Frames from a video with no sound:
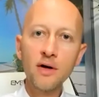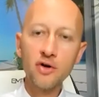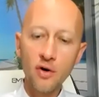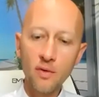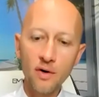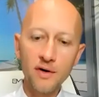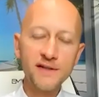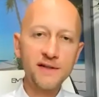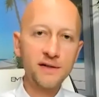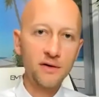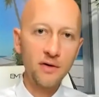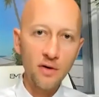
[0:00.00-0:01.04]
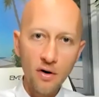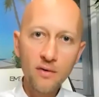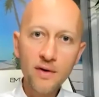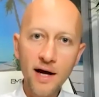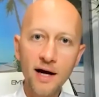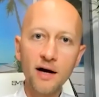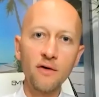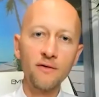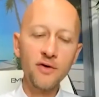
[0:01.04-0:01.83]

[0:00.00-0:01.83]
towards your own health.